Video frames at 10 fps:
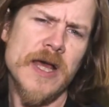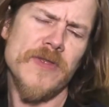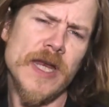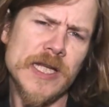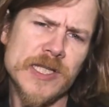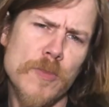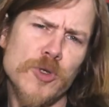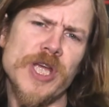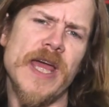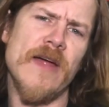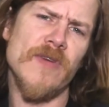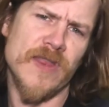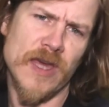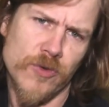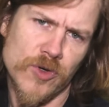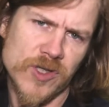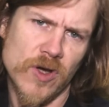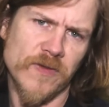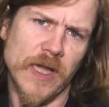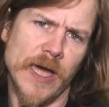They need to start pushing everything through
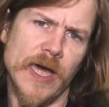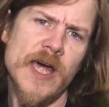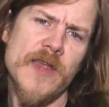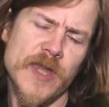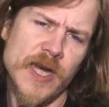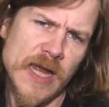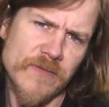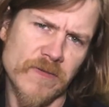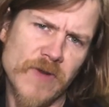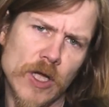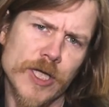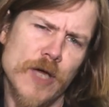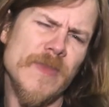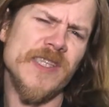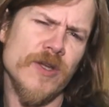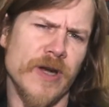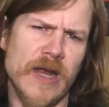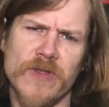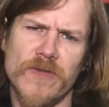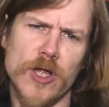SoftLayer. They didn't have the volume, they still don't
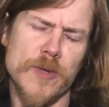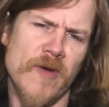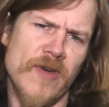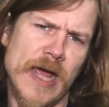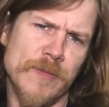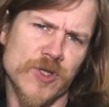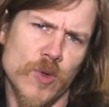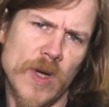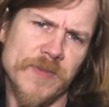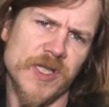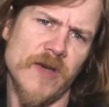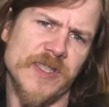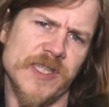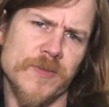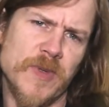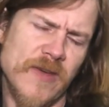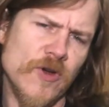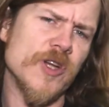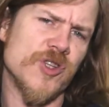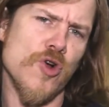have the volume of an Amazon Web Services, but they've
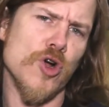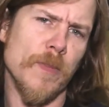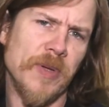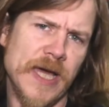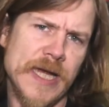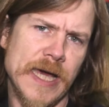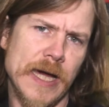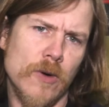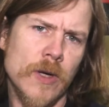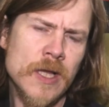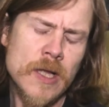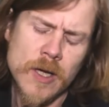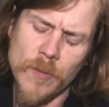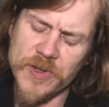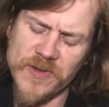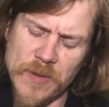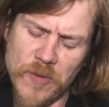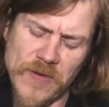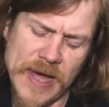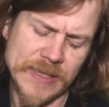got a stronger play now. But the simple
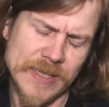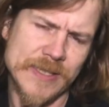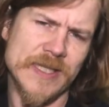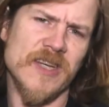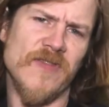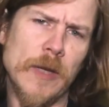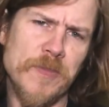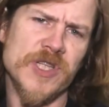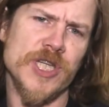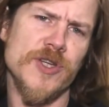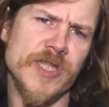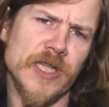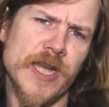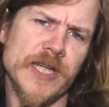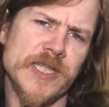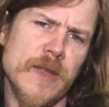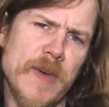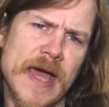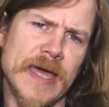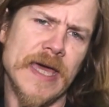fact is that developers are using Linux in the
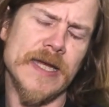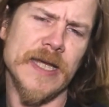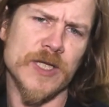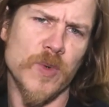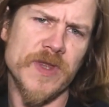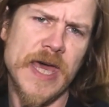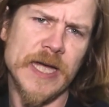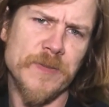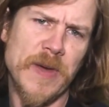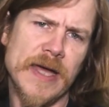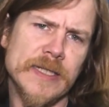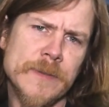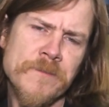back end, it's what they expect.